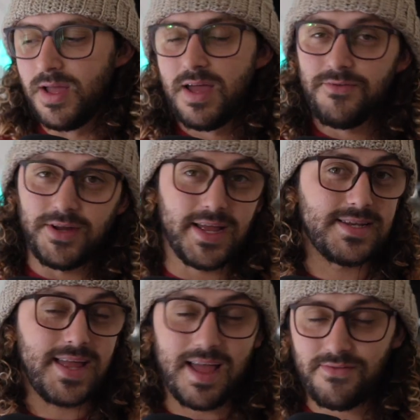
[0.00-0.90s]
If you
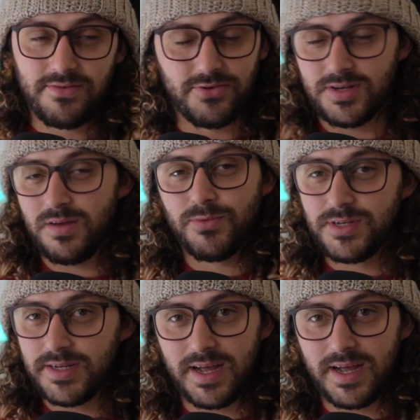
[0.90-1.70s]
guys haven't, for some reason,